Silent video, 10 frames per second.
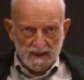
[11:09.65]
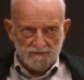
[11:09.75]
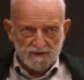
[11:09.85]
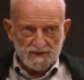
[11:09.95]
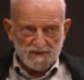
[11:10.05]

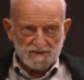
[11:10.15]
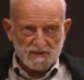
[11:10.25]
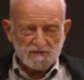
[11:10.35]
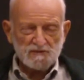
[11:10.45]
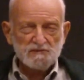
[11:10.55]

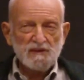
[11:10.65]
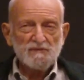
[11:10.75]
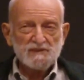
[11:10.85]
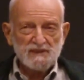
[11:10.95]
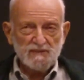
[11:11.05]
since the
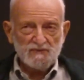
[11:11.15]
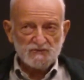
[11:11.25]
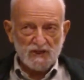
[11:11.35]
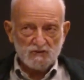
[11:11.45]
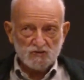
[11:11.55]
17th
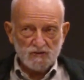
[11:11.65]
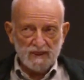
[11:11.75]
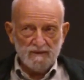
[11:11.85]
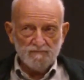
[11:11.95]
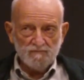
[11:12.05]

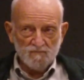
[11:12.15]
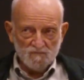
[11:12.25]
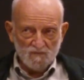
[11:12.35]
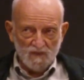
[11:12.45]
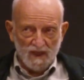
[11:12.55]
century
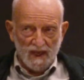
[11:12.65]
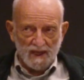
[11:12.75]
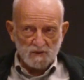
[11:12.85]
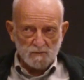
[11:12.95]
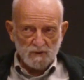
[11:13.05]

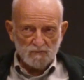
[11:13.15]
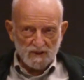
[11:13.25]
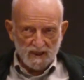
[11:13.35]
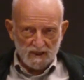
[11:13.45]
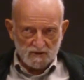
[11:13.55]
has been
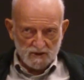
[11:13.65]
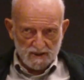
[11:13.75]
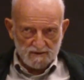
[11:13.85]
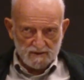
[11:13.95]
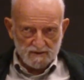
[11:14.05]

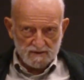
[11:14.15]
reductionist.